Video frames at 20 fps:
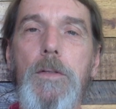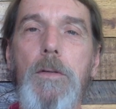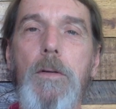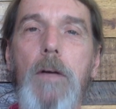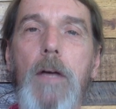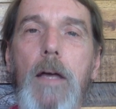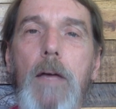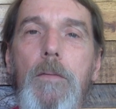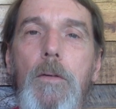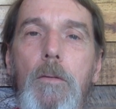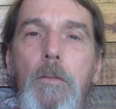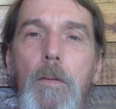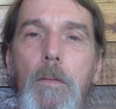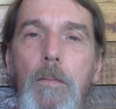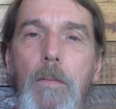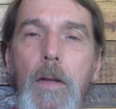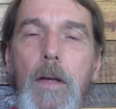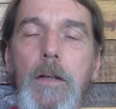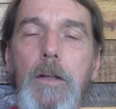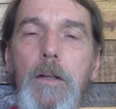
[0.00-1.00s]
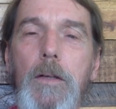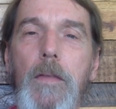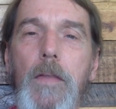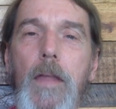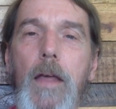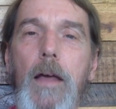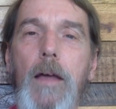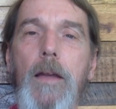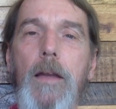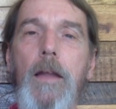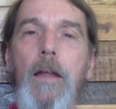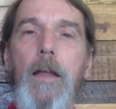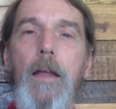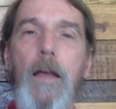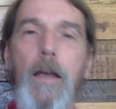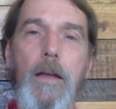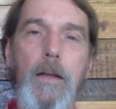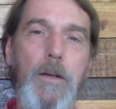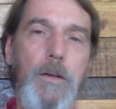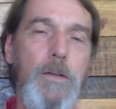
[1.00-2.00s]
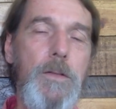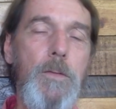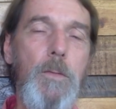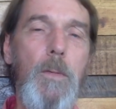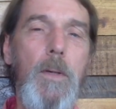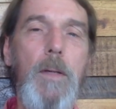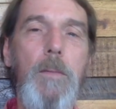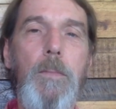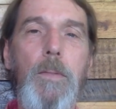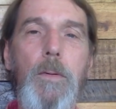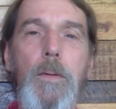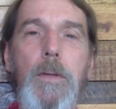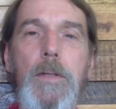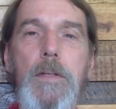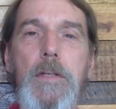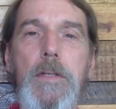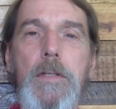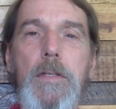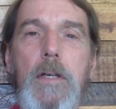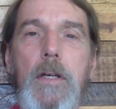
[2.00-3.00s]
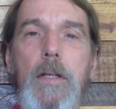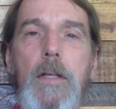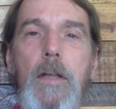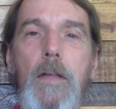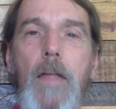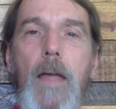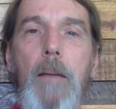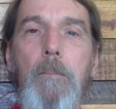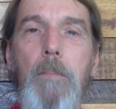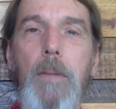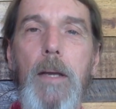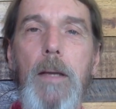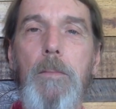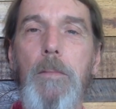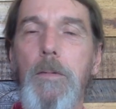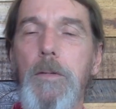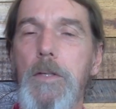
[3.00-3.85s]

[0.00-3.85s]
So I have you reflect on that, and there's twenty points assigned to that paper.